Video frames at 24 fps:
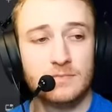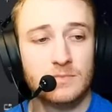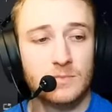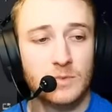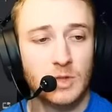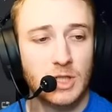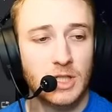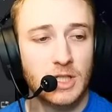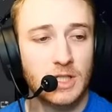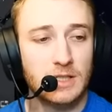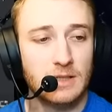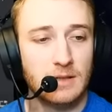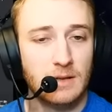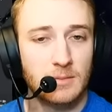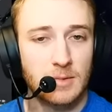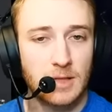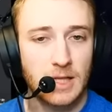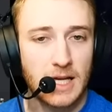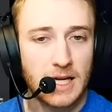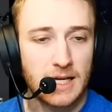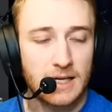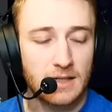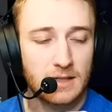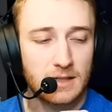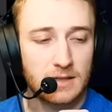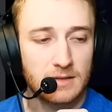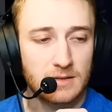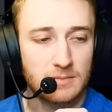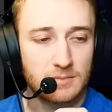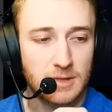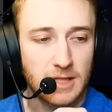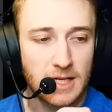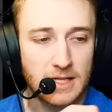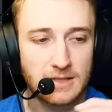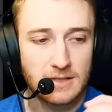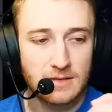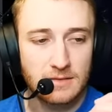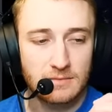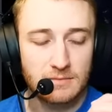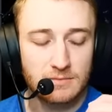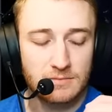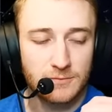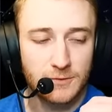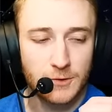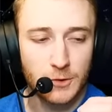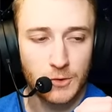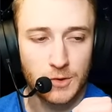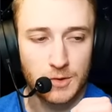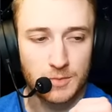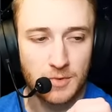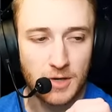Well, good. I'm glad Flores